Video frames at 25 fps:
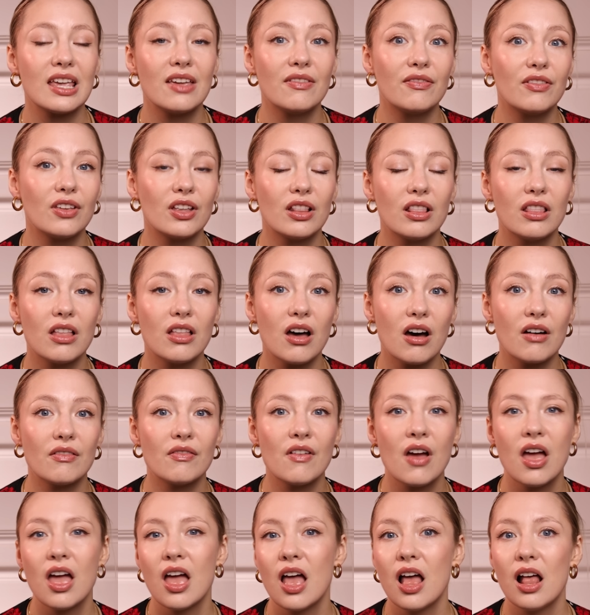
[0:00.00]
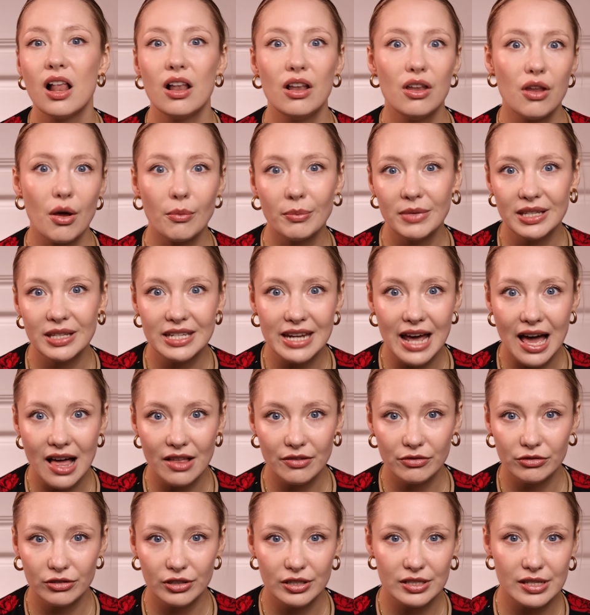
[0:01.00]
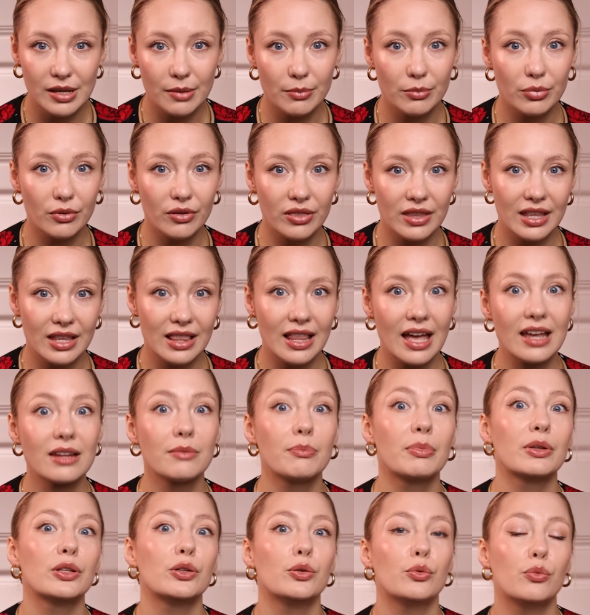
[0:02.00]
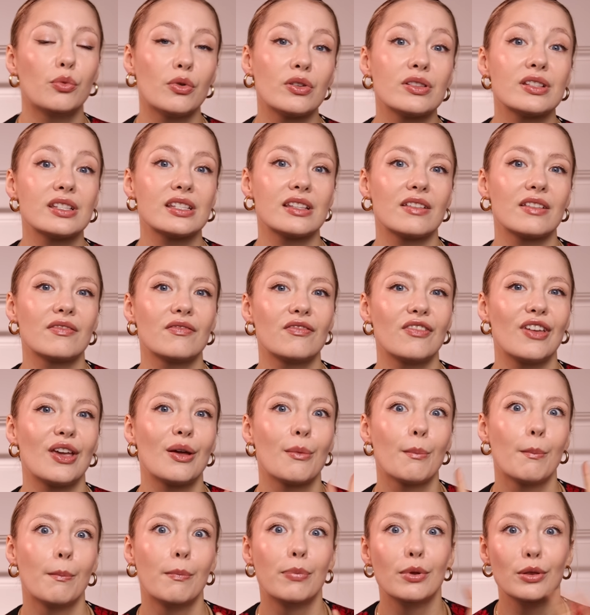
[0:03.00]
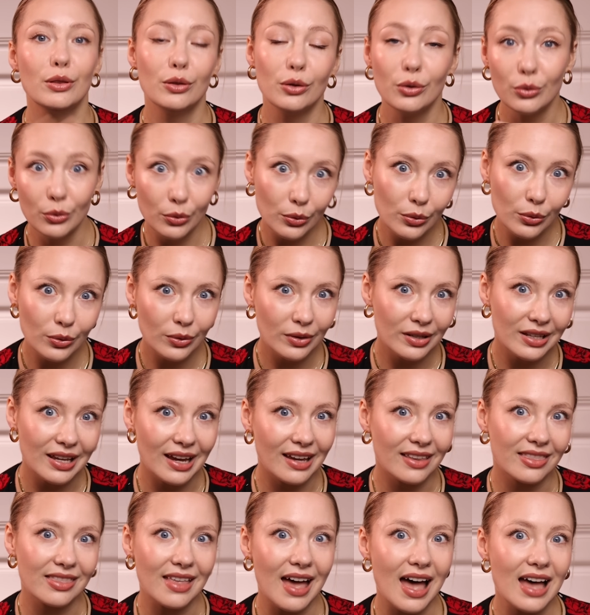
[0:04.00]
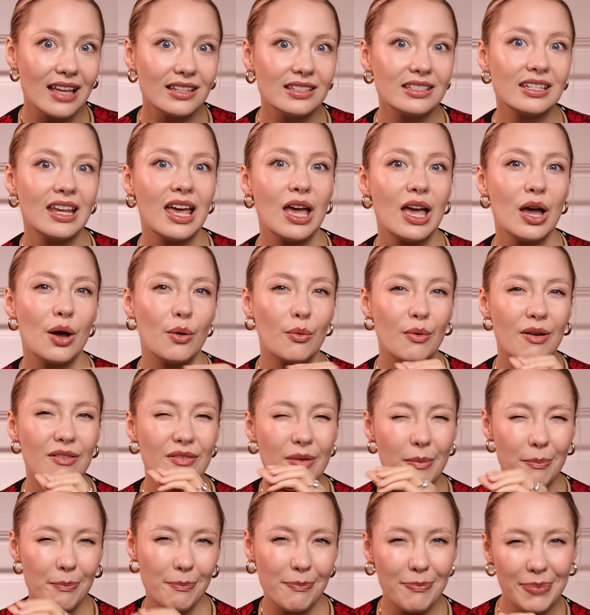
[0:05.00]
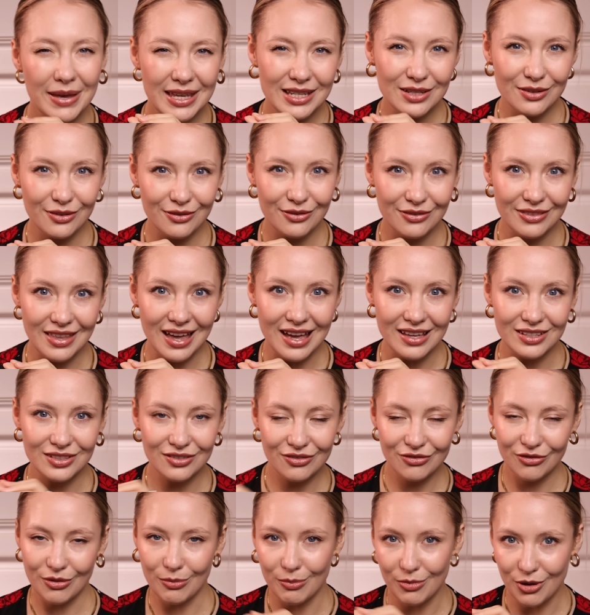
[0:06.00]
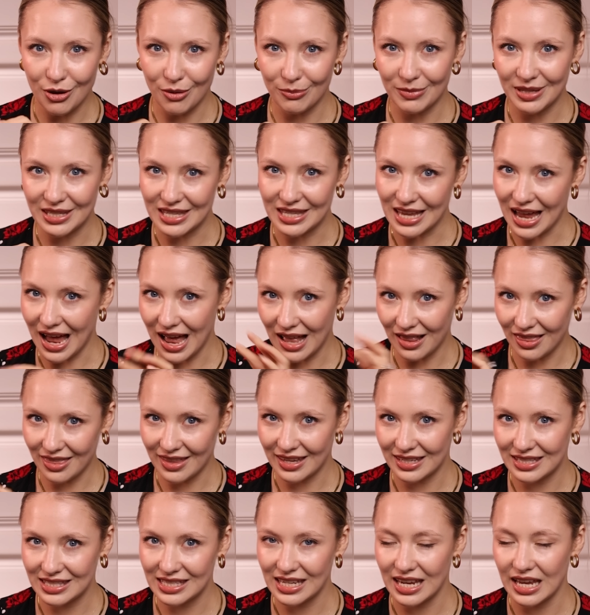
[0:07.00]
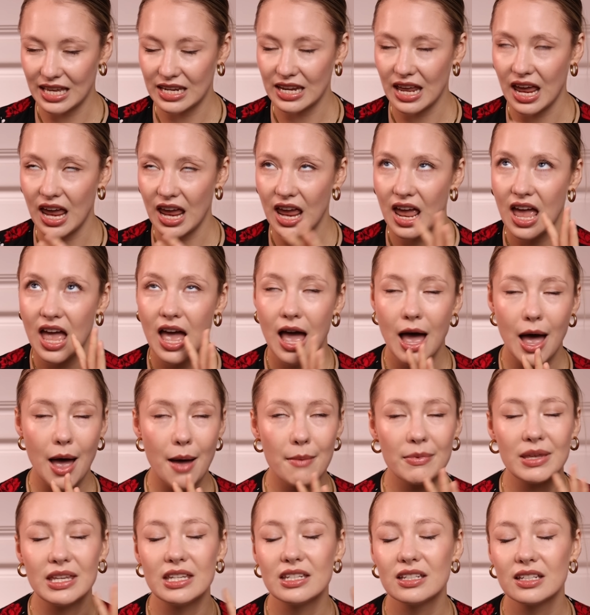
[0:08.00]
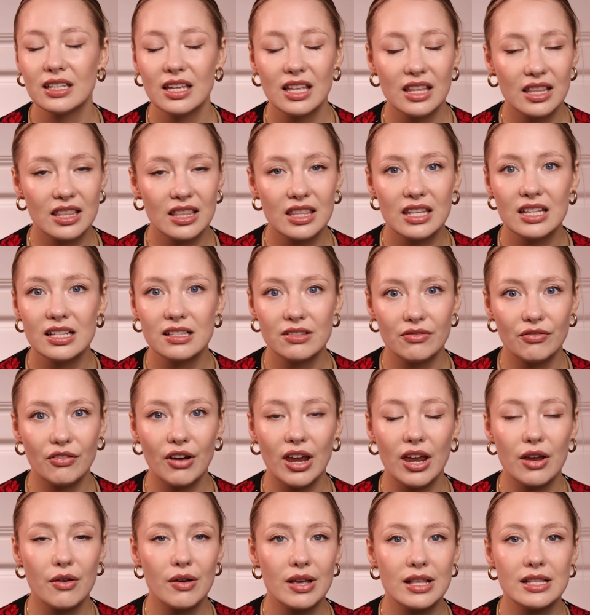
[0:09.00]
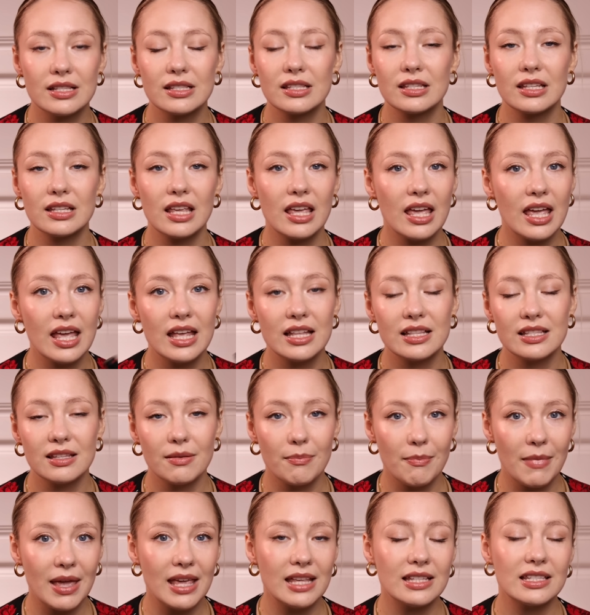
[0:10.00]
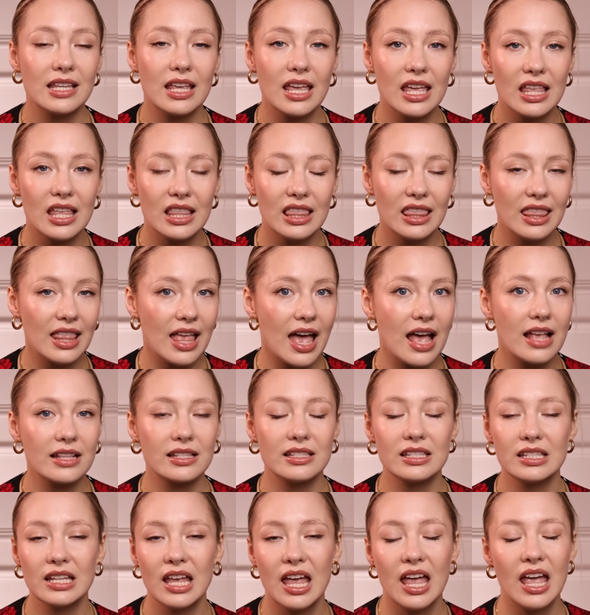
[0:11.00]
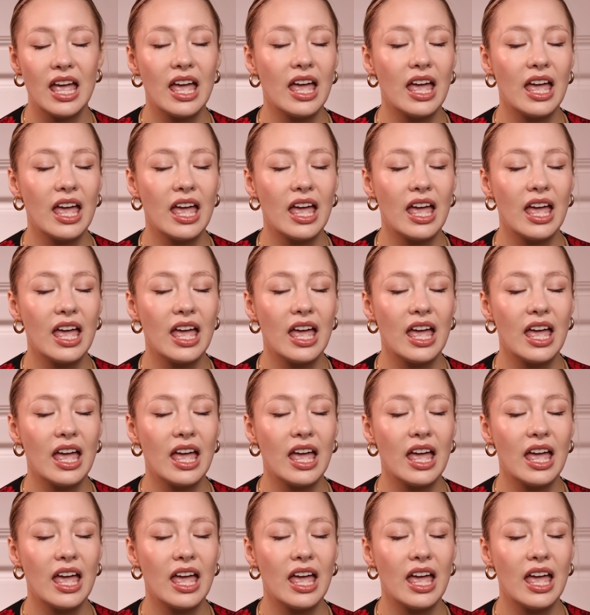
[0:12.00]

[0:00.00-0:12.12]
If you love L'Homme Ideal, for example, the line, but you want something blue like that with a bit of that from L'Homme Ideal, that DNA, I mean, this fragrance, it's amazing. It lasts.